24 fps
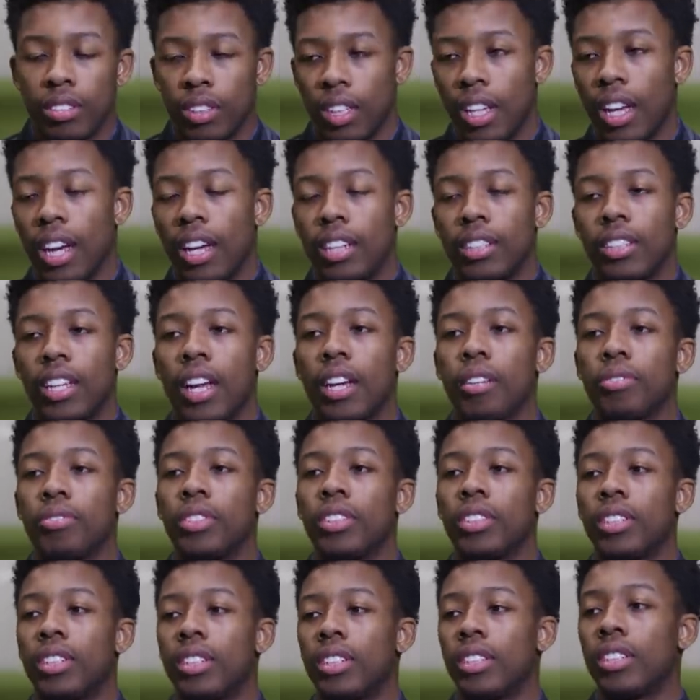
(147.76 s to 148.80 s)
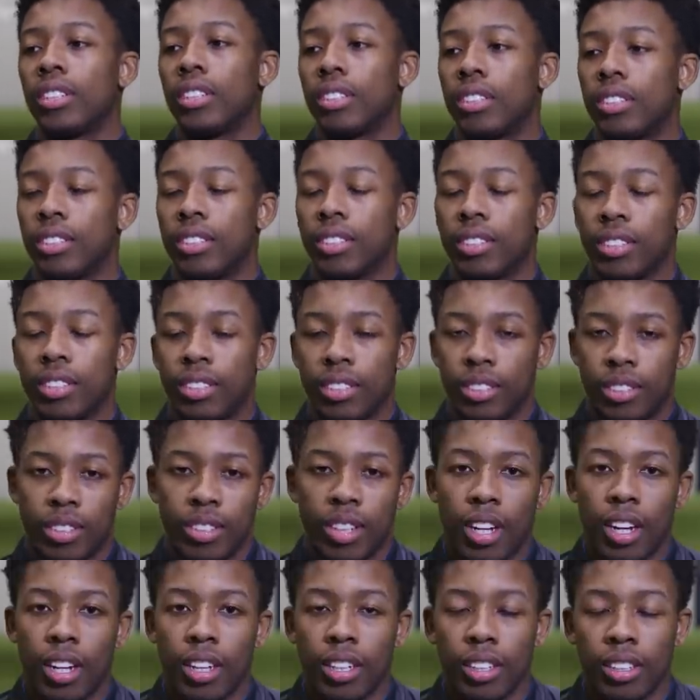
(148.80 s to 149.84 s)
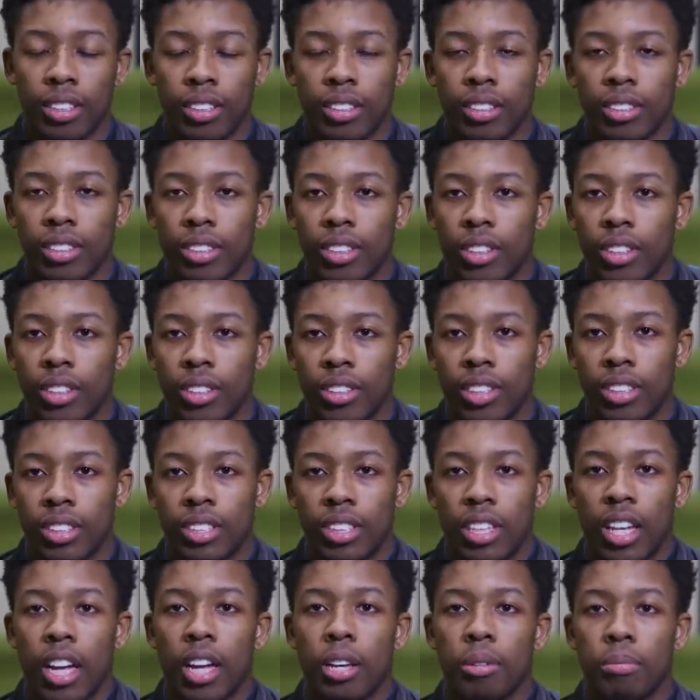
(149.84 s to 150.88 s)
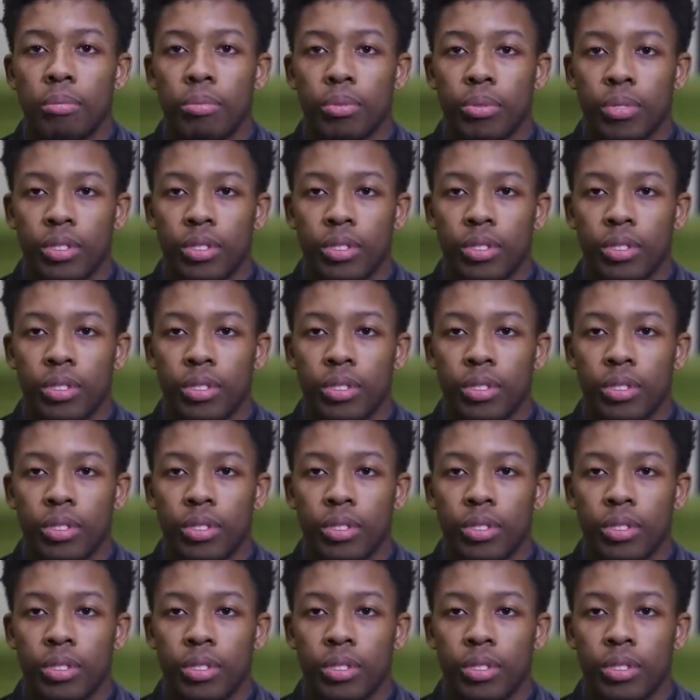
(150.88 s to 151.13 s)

Yeah, definitely. This is like the step.